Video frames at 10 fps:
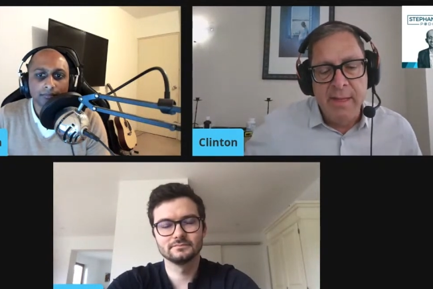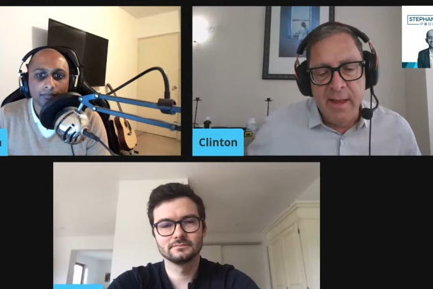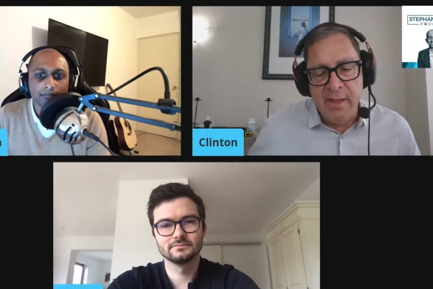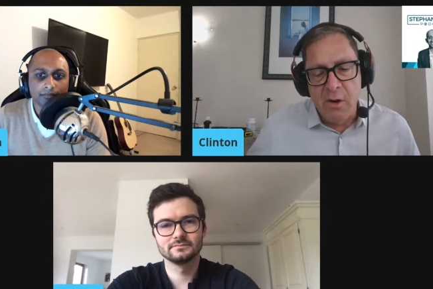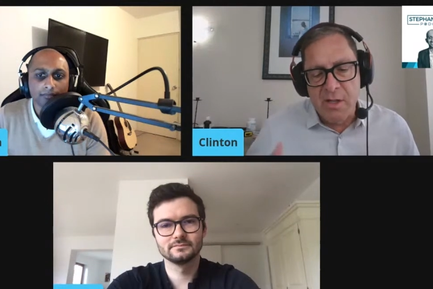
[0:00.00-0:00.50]

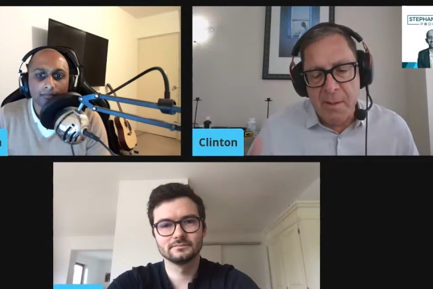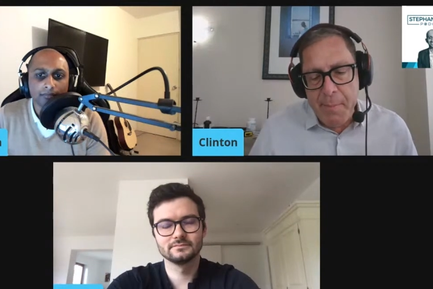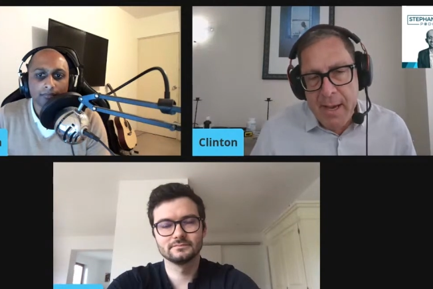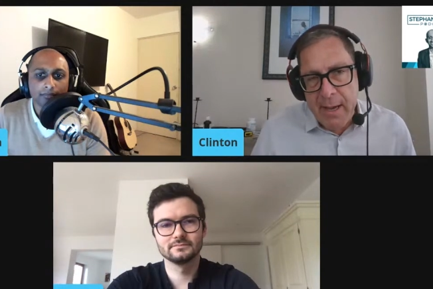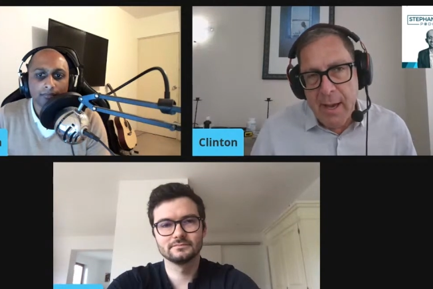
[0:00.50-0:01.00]
Speaker 1: th- there is a
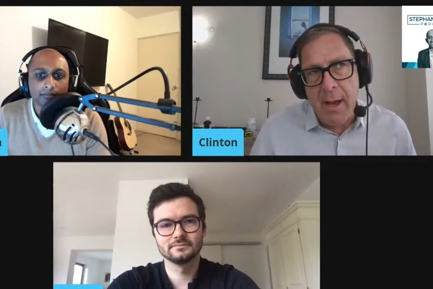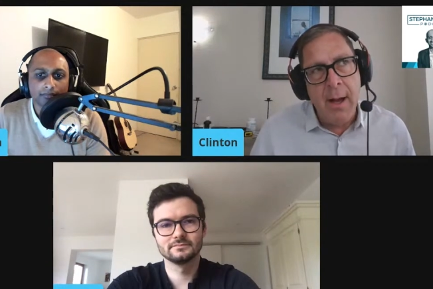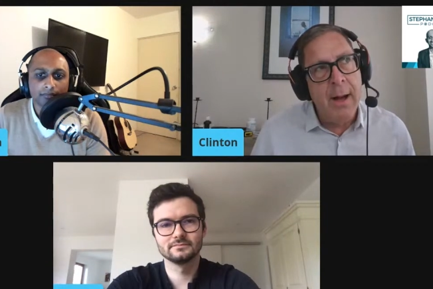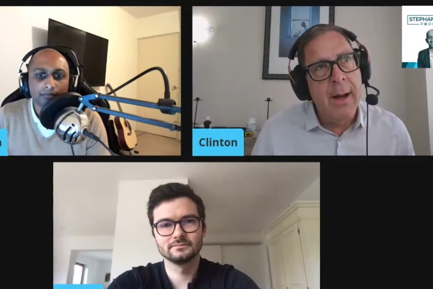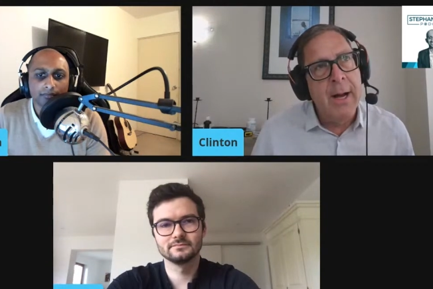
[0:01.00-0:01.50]
big,
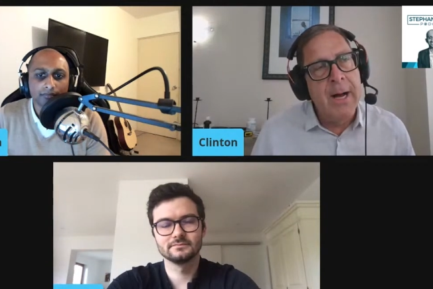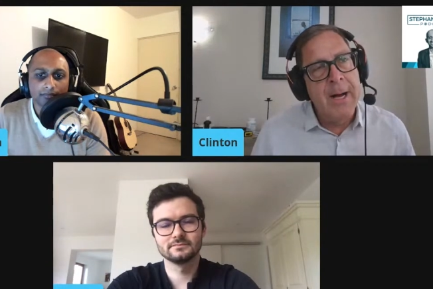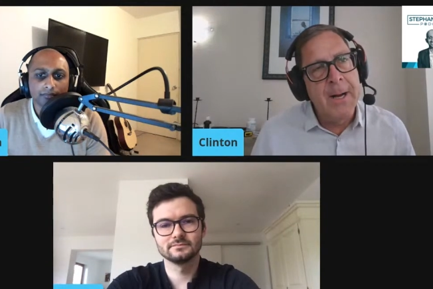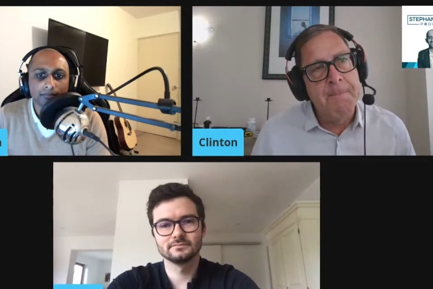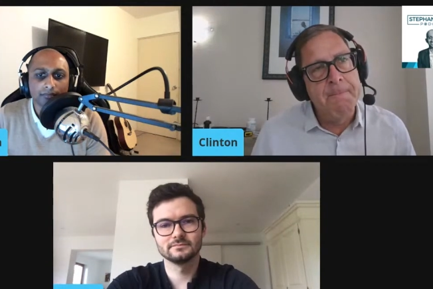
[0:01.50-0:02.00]

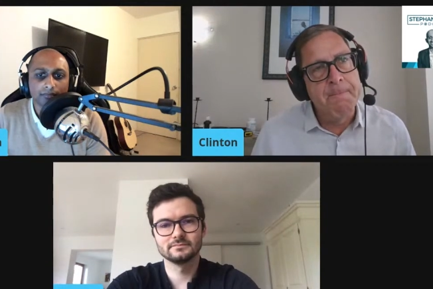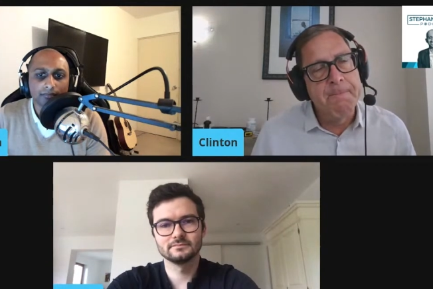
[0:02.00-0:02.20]
um,